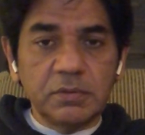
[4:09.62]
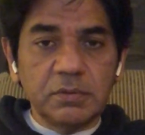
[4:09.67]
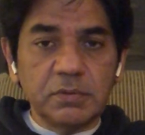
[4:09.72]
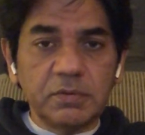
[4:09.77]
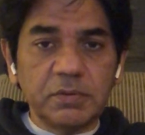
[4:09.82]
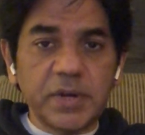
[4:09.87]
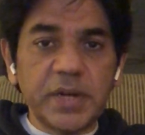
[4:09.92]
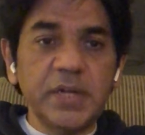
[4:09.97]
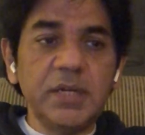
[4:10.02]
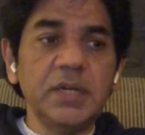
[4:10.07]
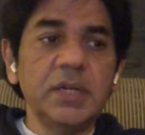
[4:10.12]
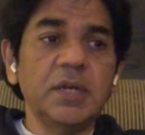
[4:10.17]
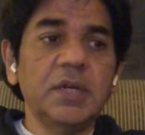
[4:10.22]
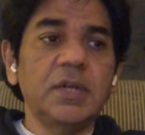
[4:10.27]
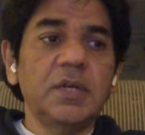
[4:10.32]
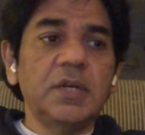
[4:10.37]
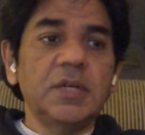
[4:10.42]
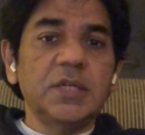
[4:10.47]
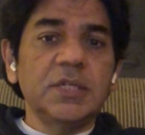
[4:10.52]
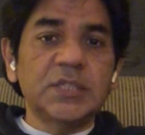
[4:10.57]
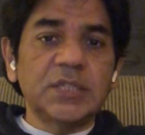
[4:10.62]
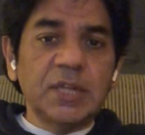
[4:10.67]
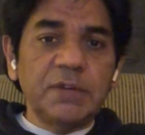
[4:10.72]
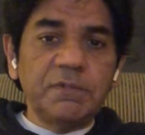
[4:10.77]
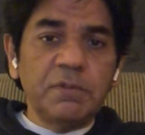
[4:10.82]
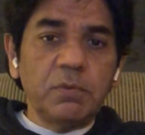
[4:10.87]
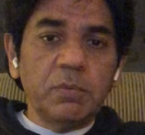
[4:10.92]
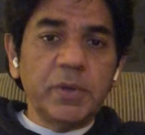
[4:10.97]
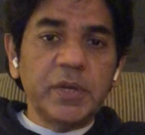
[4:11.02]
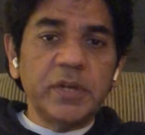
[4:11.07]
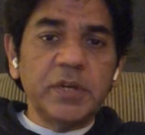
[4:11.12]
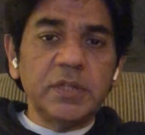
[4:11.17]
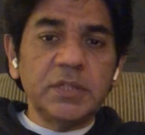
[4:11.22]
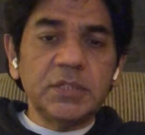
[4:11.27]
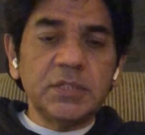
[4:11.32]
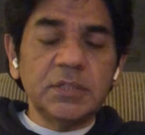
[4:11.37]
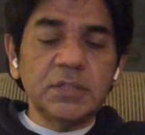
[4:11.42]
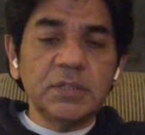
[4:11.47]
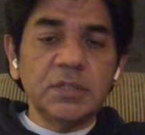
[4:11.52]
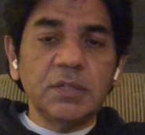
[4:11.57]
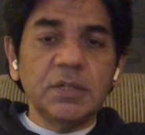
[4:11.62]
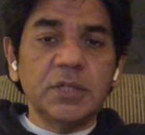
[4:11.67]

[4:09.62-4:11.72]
right? Self-awareness